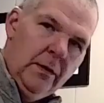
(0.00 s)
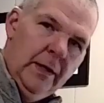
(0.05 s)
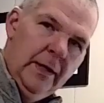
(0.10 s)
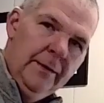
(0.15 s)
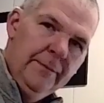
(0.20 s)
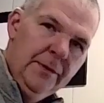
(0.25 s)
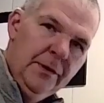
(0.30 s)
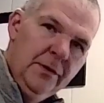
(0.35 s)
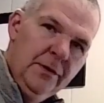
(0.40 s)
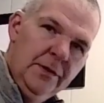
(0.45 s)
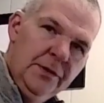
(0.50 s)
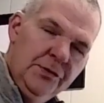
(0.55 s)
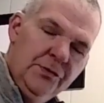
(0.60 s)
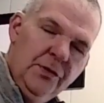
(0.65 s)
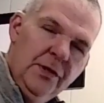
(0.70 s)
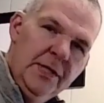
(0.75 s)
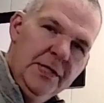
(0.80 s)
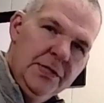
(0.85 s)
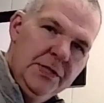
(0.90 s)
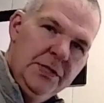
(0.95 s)
Okay, I'm going to
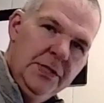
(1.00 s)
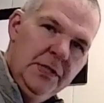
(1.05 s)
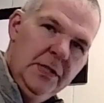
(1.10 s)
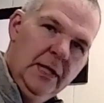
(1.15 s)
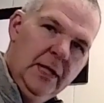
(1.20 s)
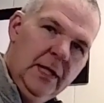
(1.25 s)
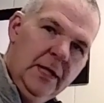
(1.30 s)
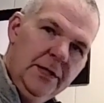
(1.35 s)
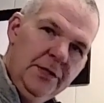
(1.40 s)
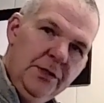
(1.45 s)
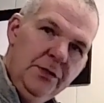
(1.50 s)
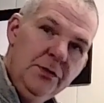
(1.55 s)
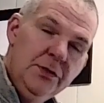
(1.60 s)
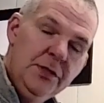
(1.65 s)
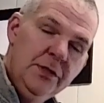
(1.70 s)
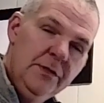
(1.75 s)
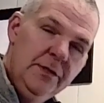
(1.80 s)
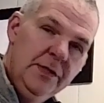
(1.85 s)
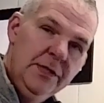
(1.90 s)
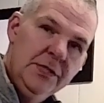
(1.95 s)
address
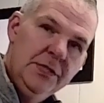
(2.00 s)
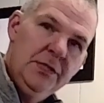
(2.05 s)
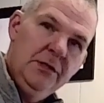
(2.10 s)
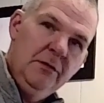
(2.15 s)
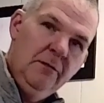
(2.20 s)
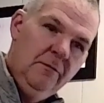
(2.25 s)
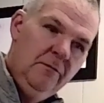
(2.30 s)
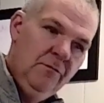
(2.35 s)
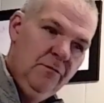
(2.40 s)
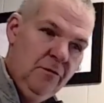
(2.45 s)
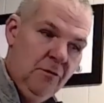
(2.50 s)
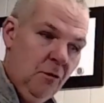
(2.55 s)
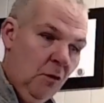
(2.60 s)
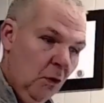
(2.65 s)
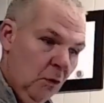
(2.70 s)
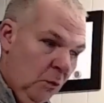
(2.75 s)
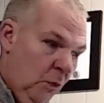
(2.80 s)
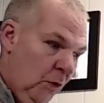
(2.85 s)
use of this for